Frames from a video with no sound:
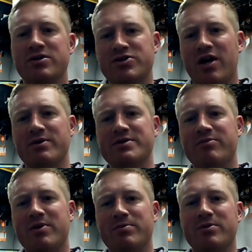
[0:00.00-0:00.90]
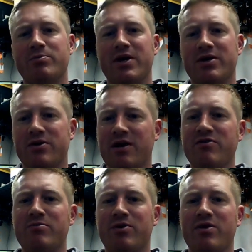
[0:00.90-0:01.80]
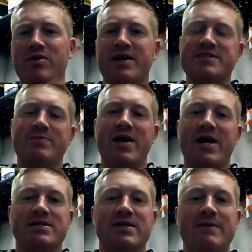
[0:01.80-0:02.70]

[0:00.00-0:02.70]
You should always give people the pickle, give them more than they expect.